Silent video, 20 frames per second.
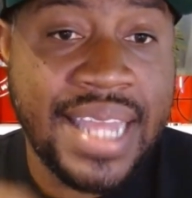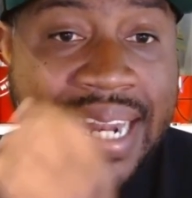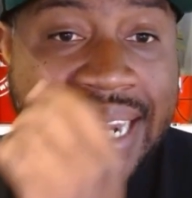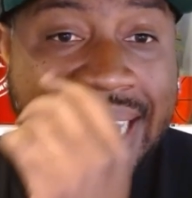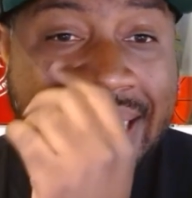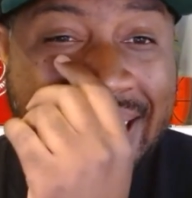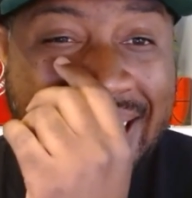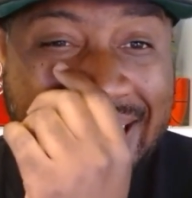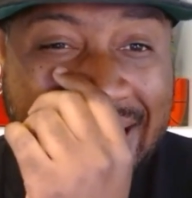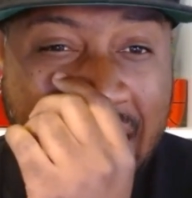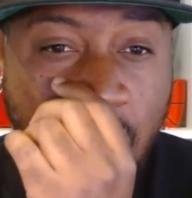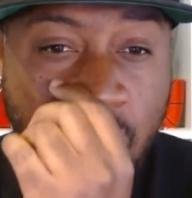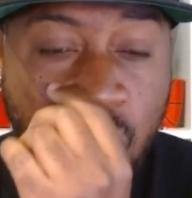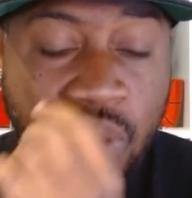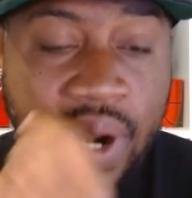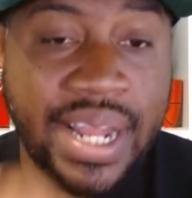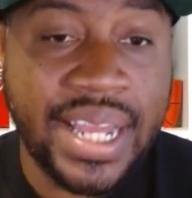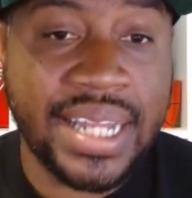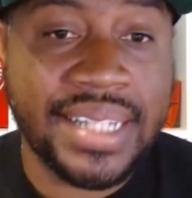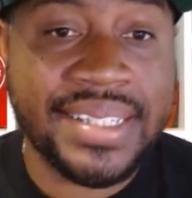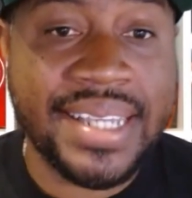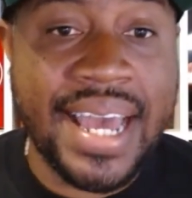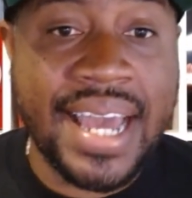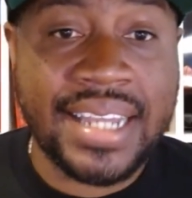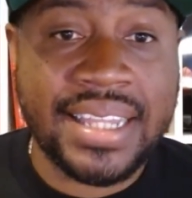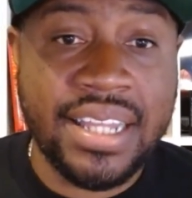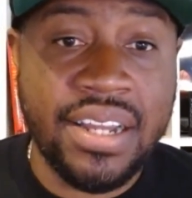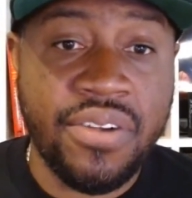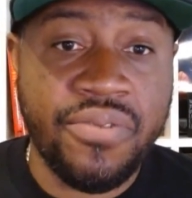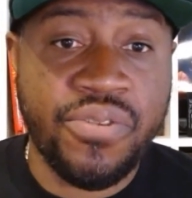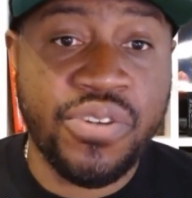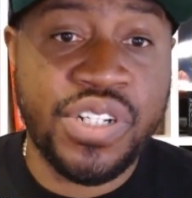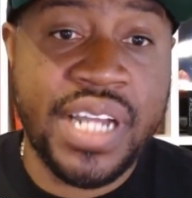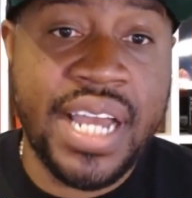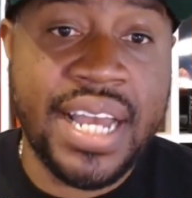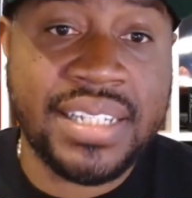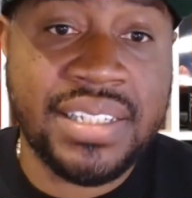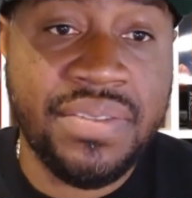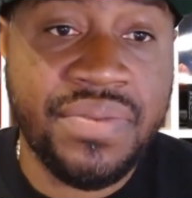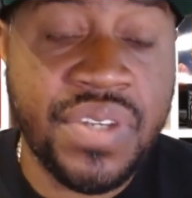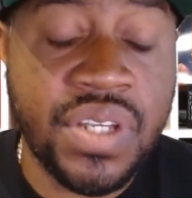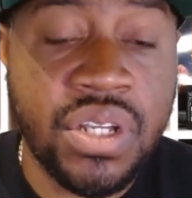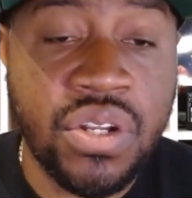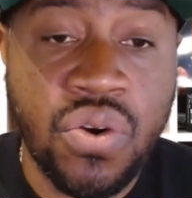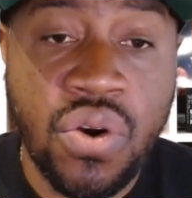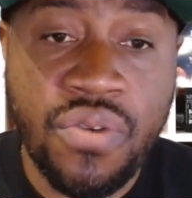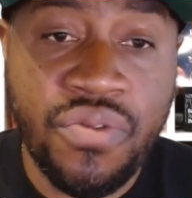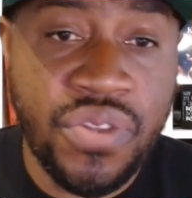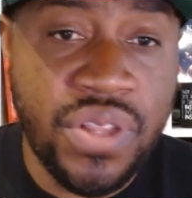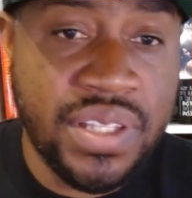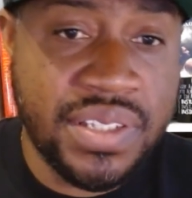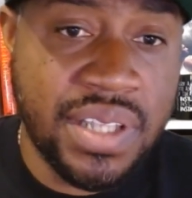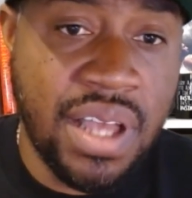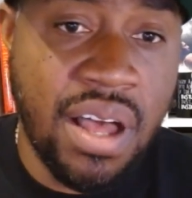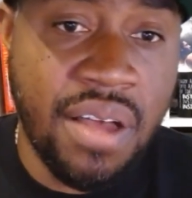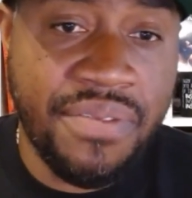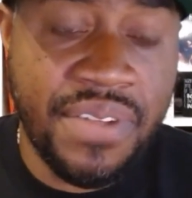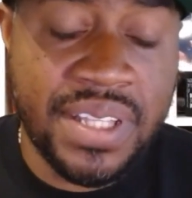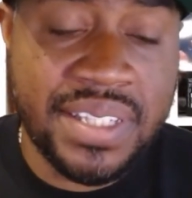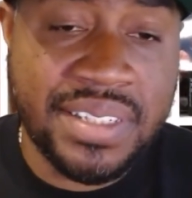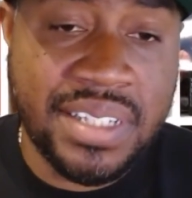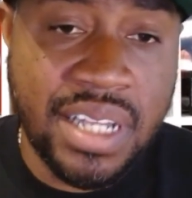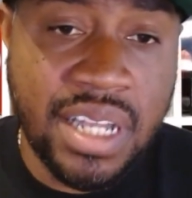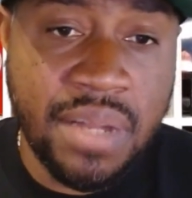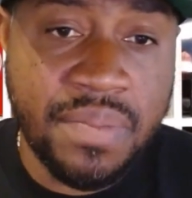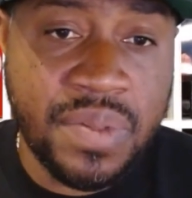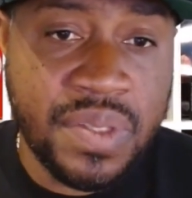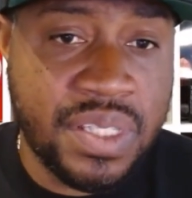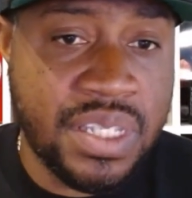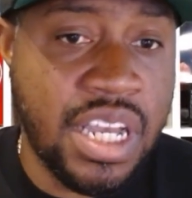They need that running attack there for Jacksonville in order for this offense to hum.